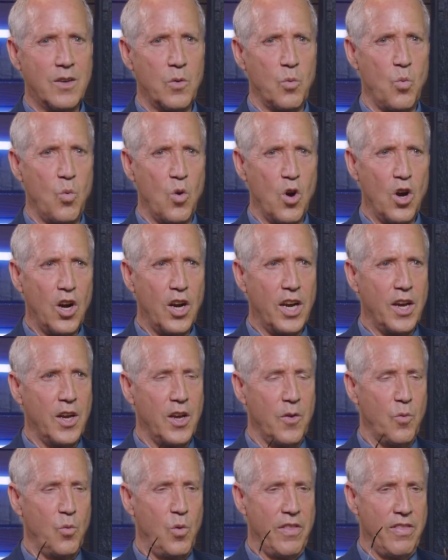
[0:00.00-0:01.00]
work
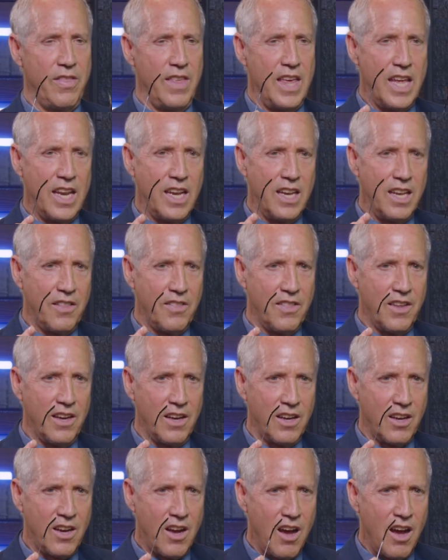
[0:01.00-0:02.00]
within
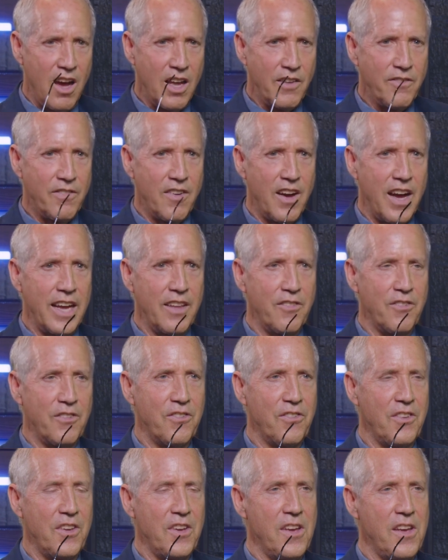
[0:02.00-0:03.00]
the
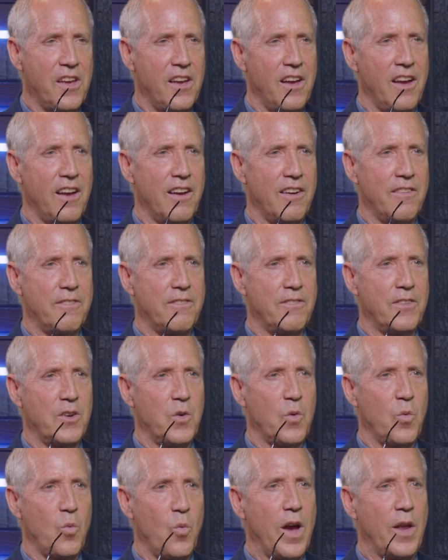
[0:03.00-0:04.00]
confines of
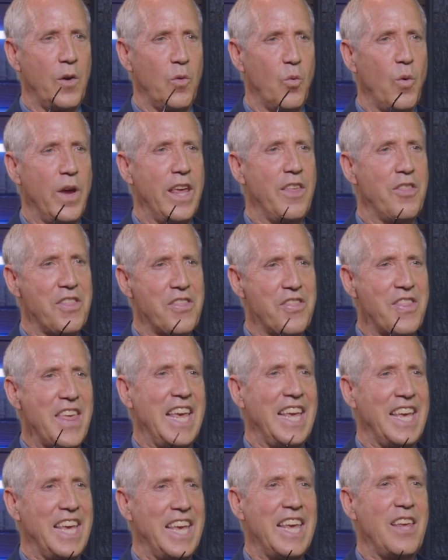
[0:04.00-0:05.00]
what we
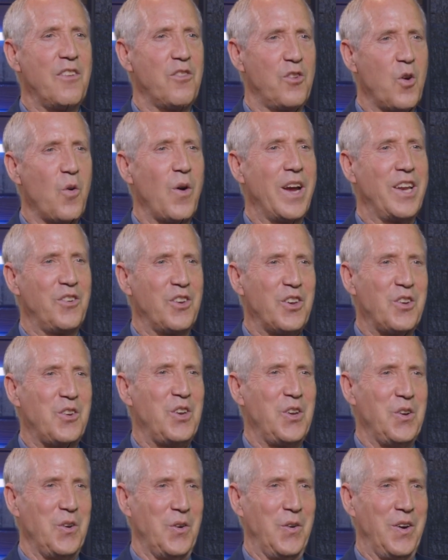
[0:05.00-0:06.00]
think he's going to do.